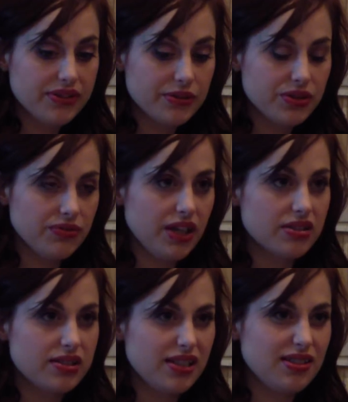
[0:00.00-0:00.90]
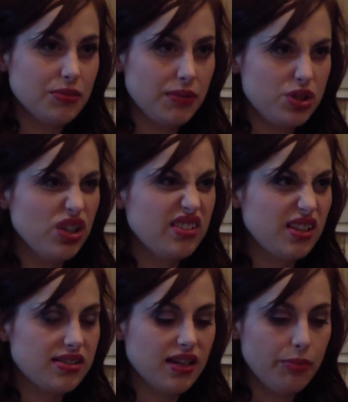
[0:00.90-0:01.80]
resolution files because I sometimes do like
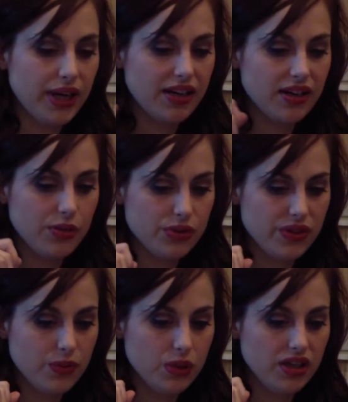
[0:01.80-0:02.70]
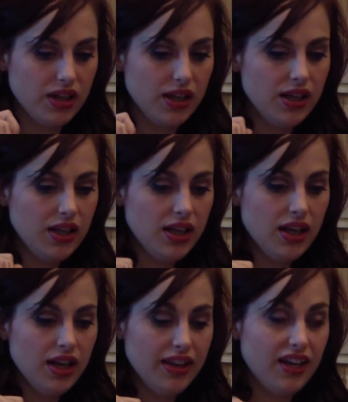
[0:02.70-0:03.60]
desktop backgrounds and whatnot,
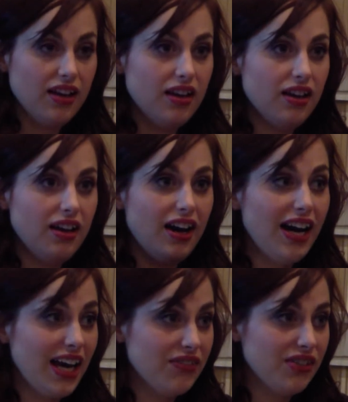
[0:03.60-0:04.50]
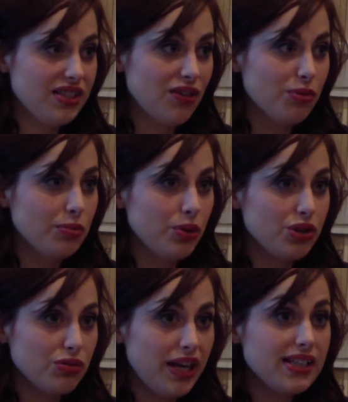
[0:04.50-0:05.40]
that I have to have
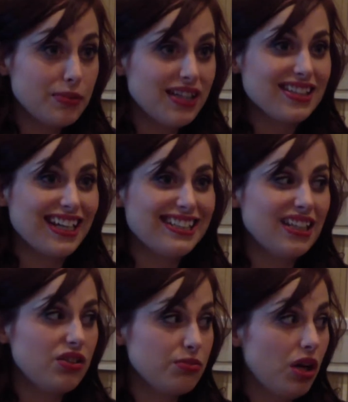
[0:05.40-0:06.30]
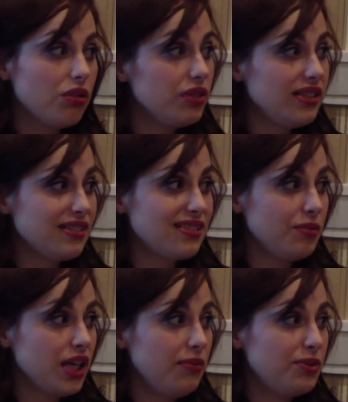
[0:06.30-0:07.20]
self-promotion rights because, like I said, those model releases
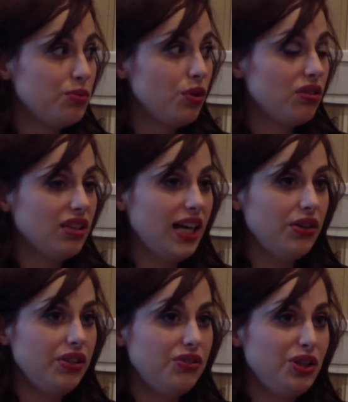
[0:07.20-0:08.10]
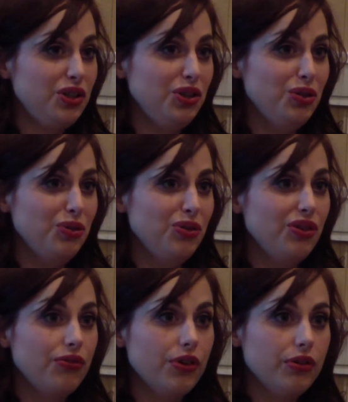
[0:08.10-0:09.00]
sometimes won't allow you to use
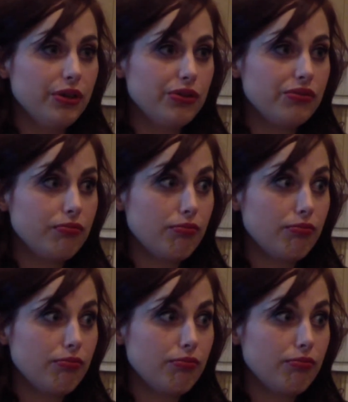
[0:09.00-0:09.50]
the photos.